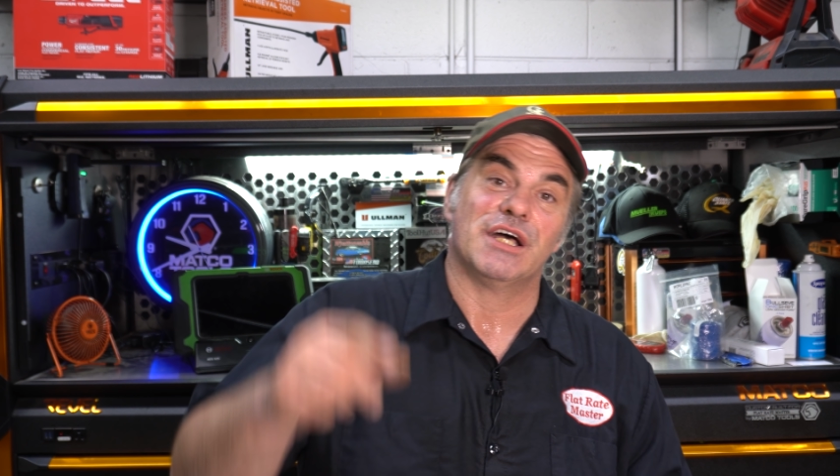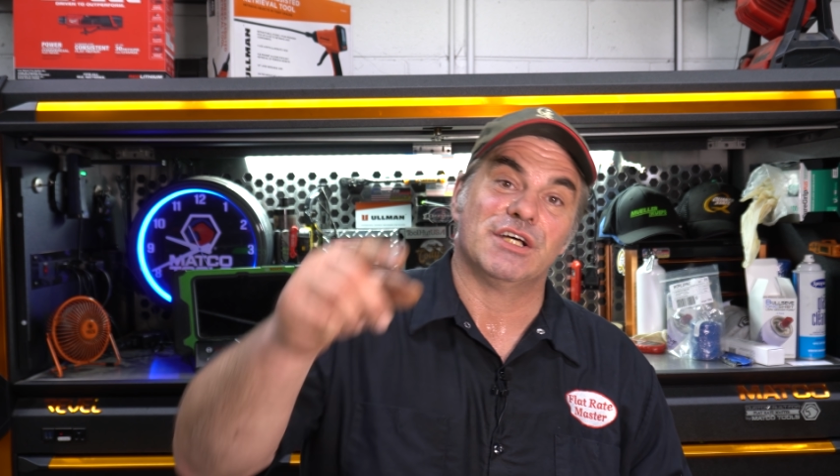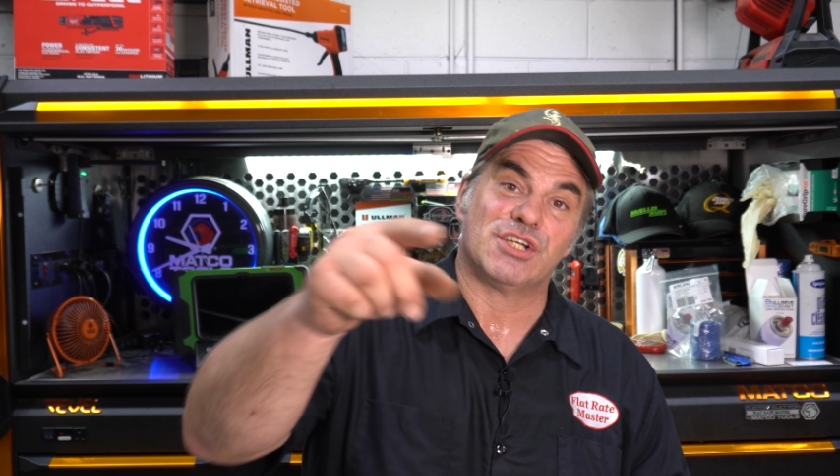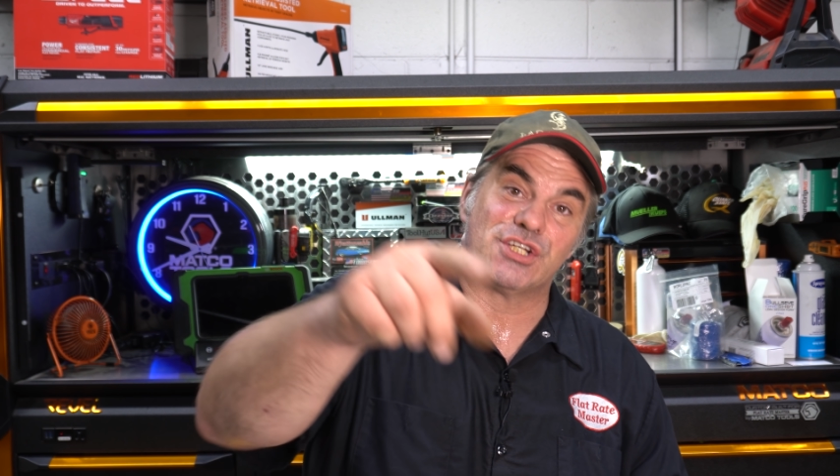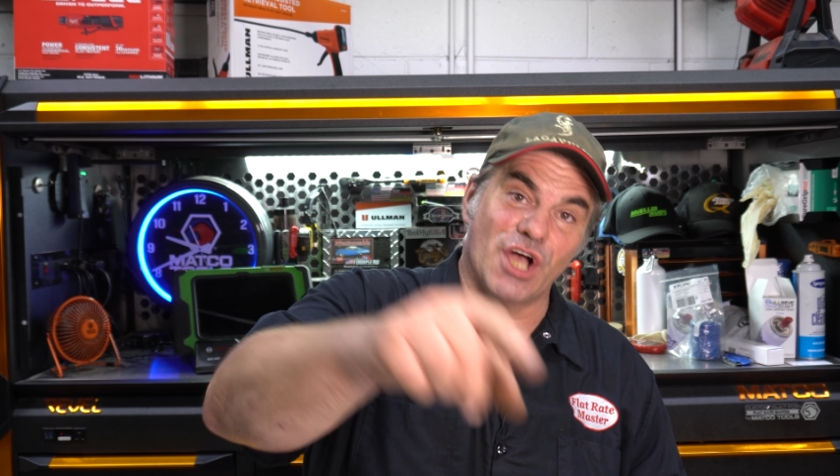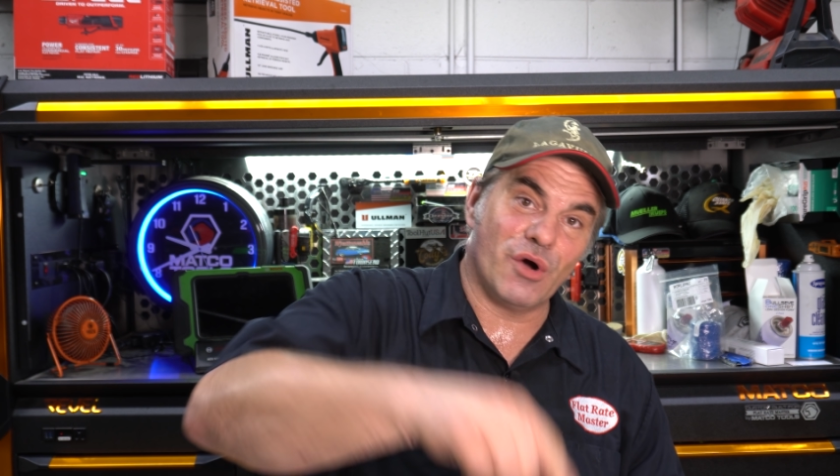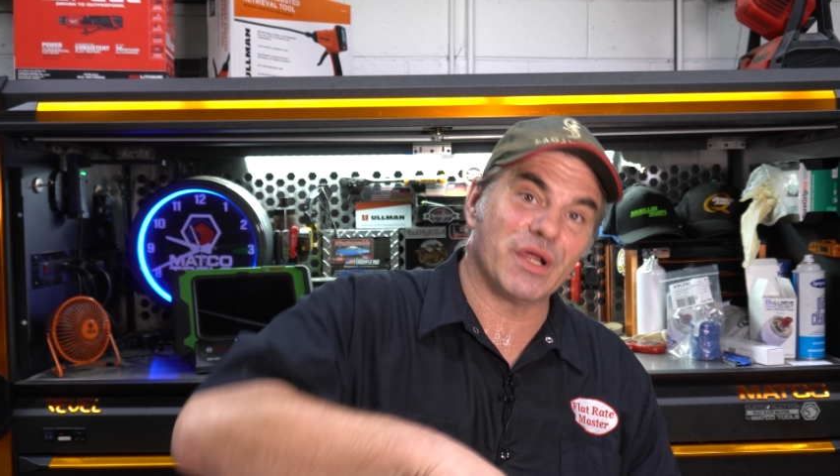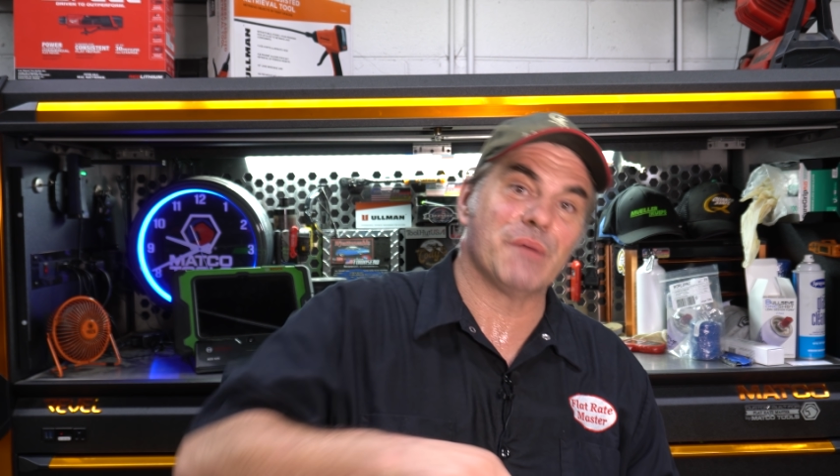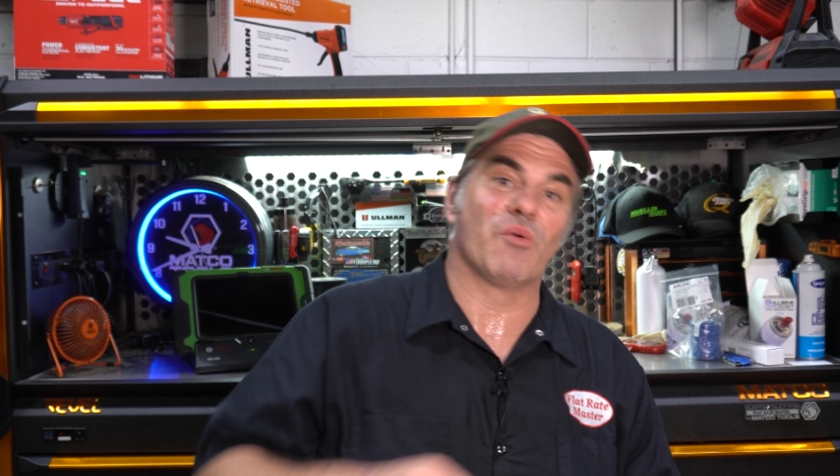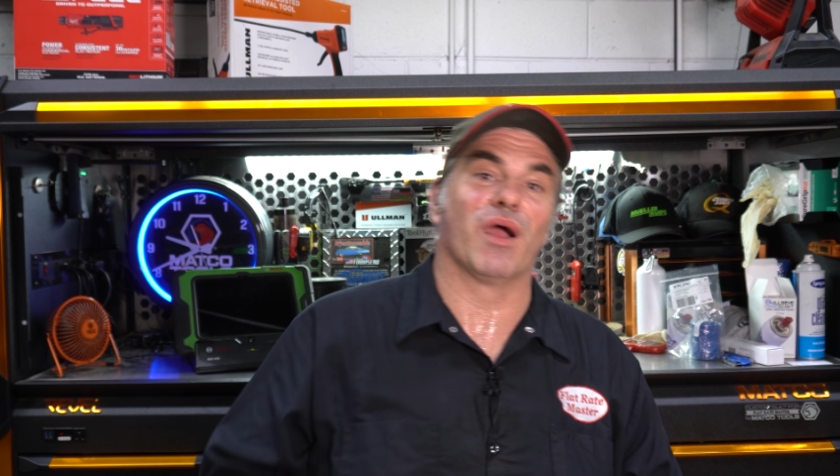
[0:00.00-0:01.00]
showed
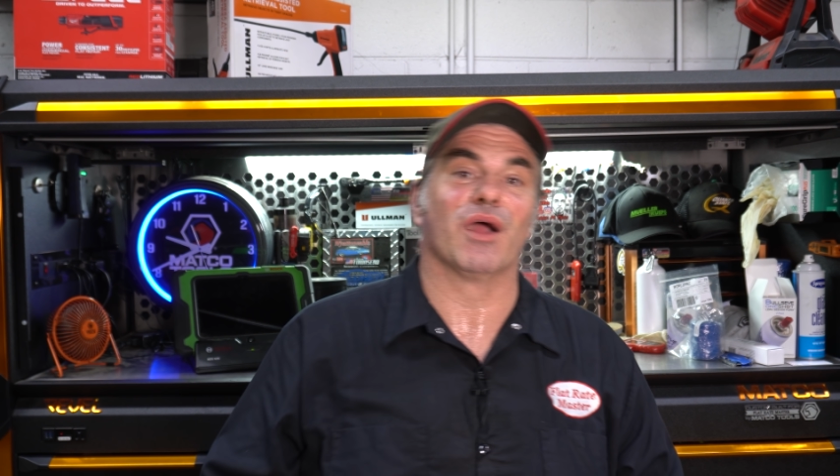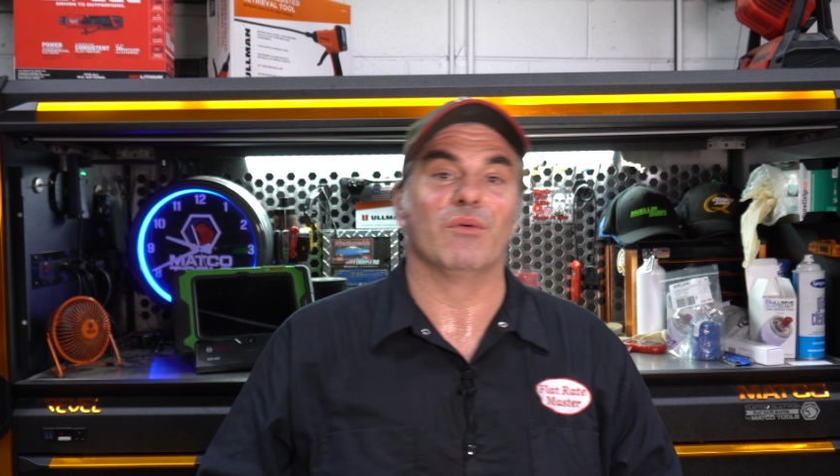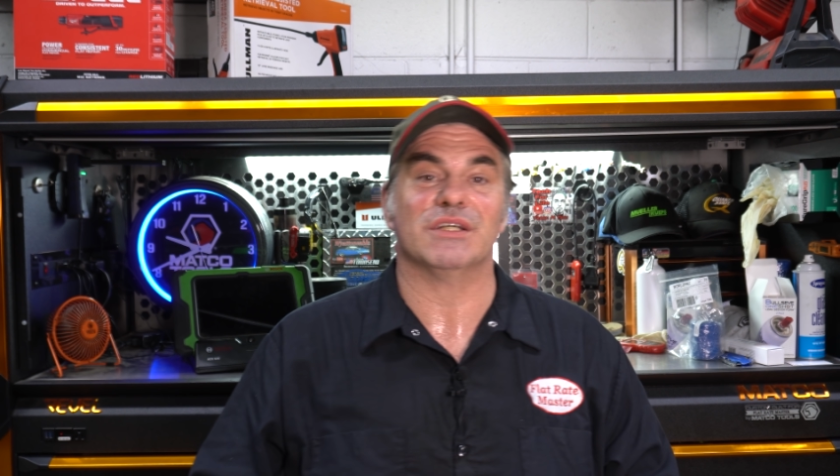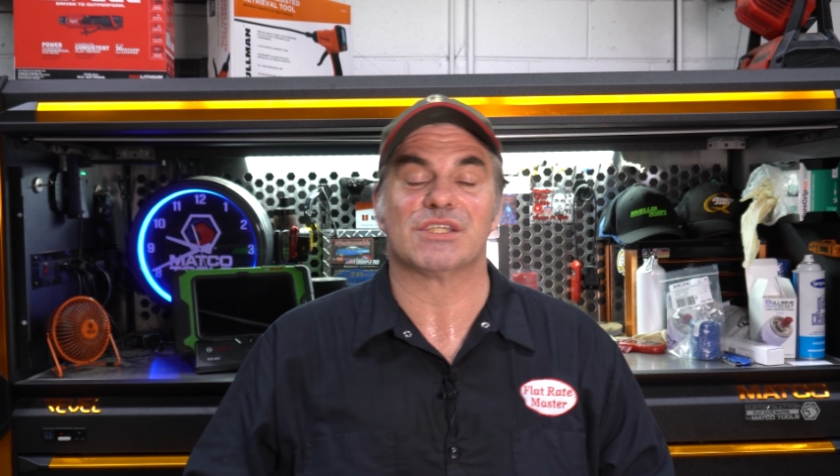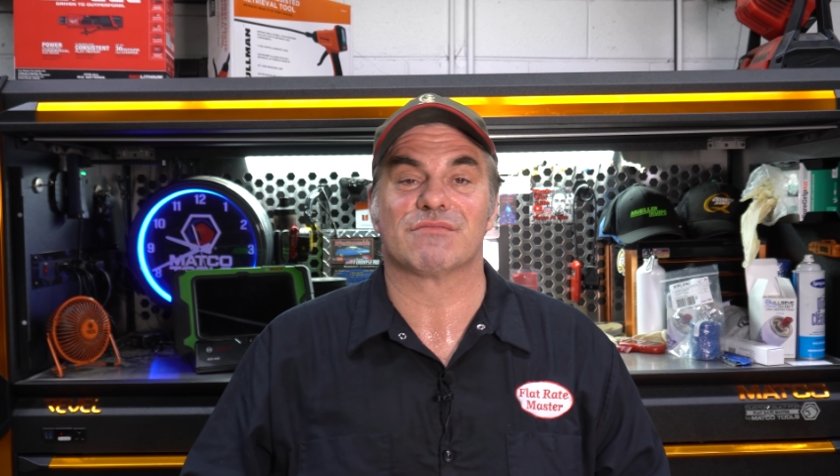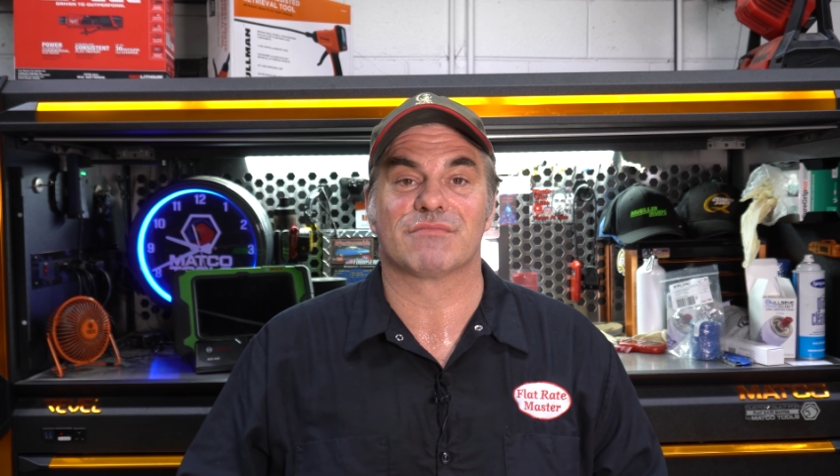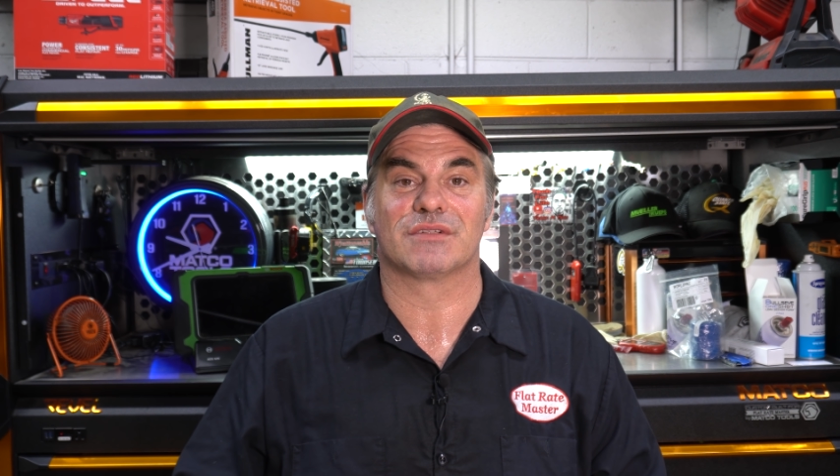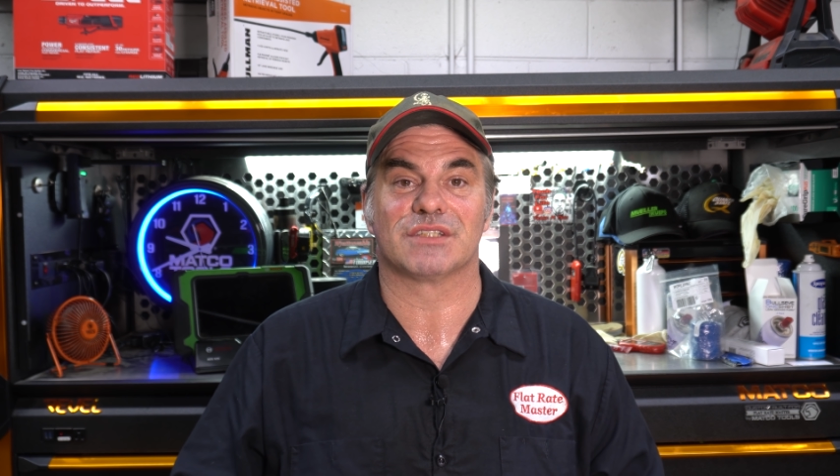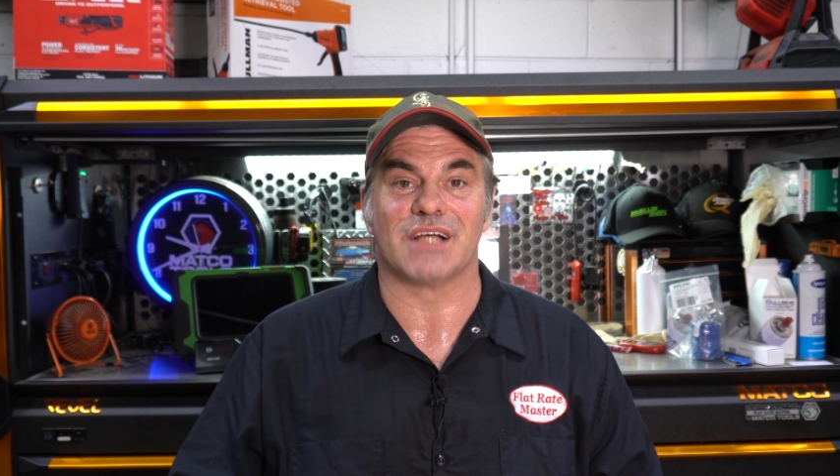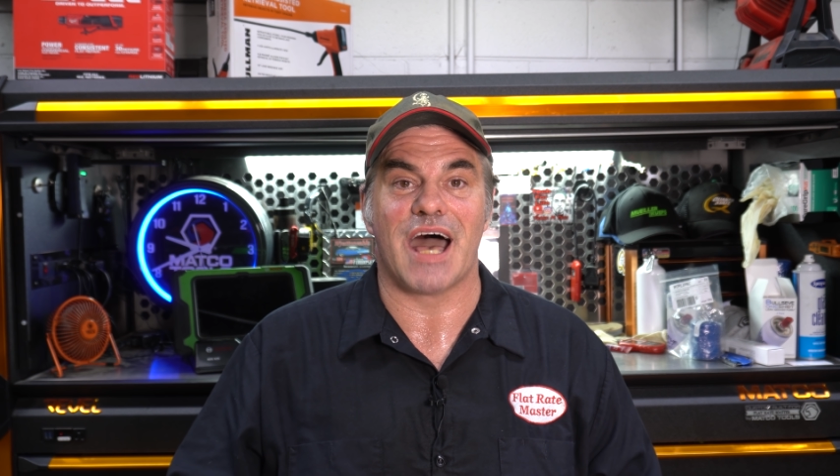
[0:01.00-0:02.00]
him where it was
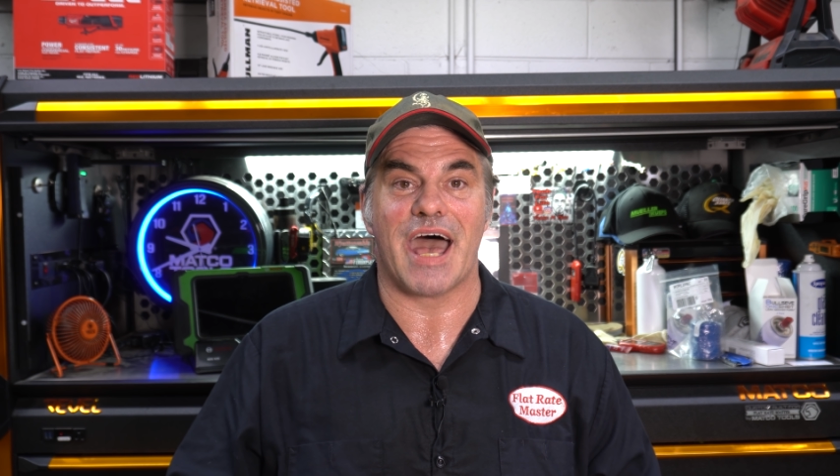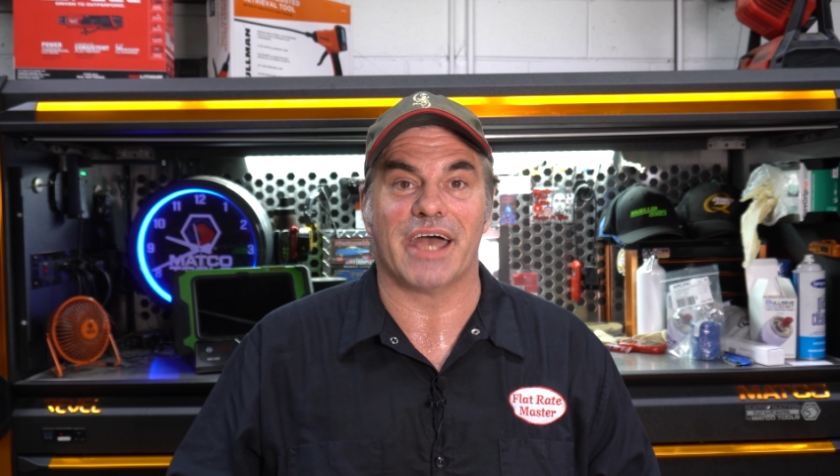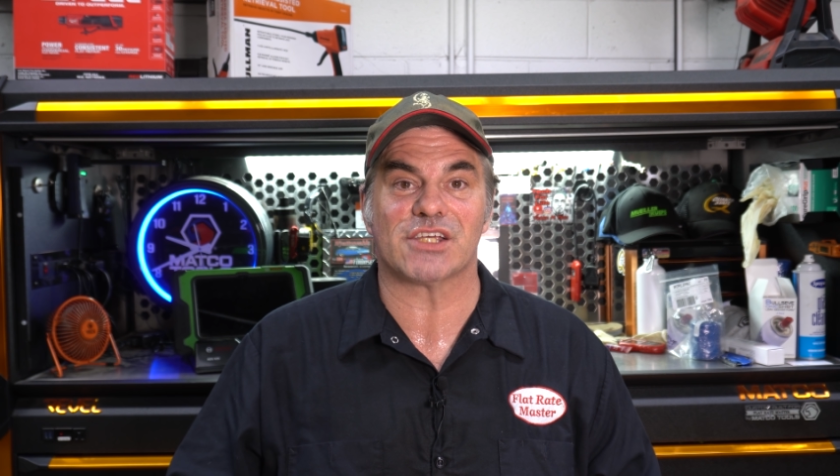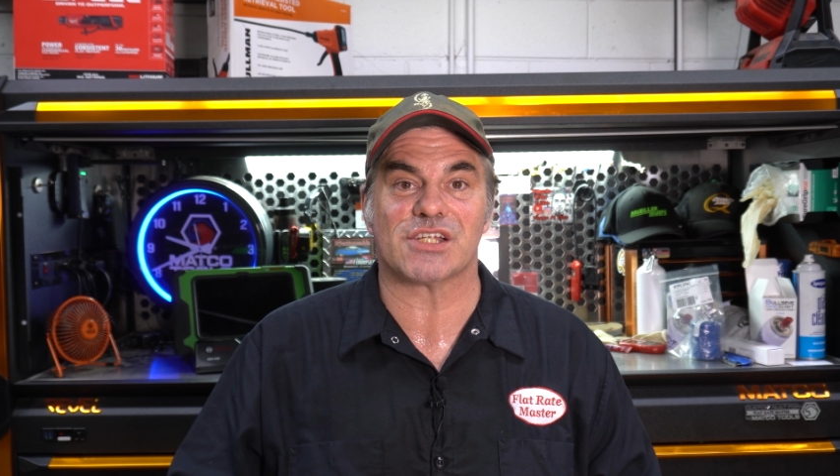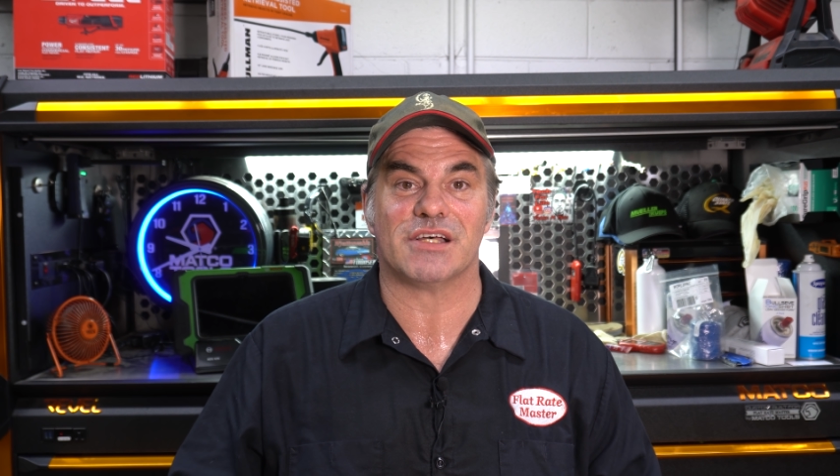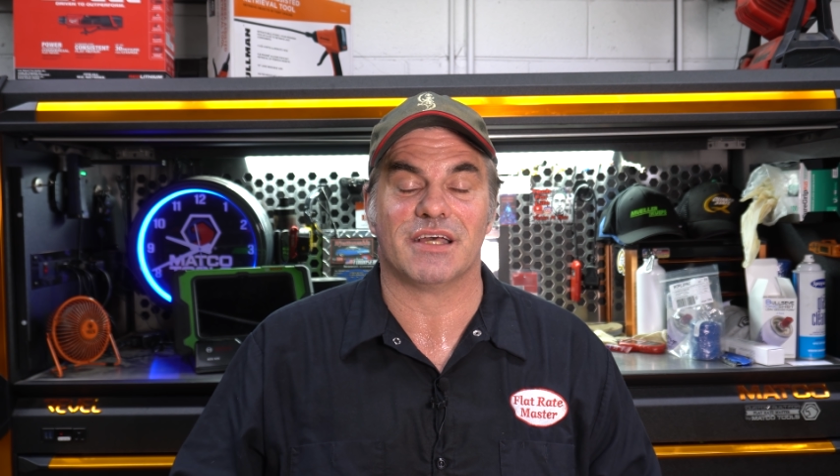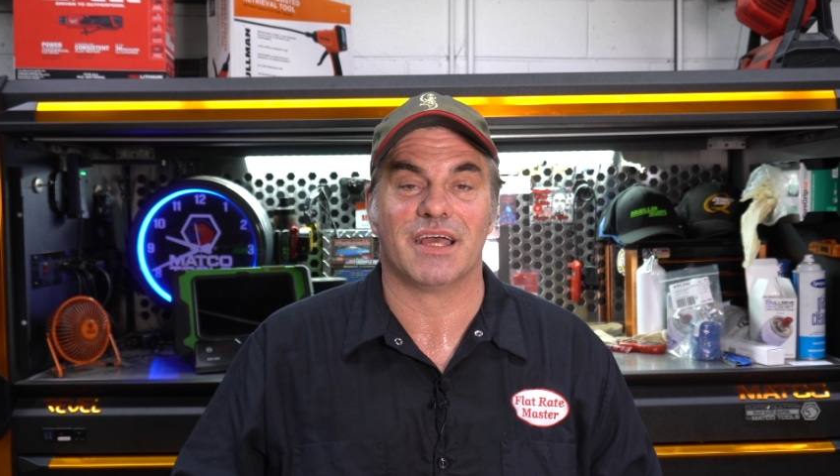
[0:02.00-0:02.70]
slashed,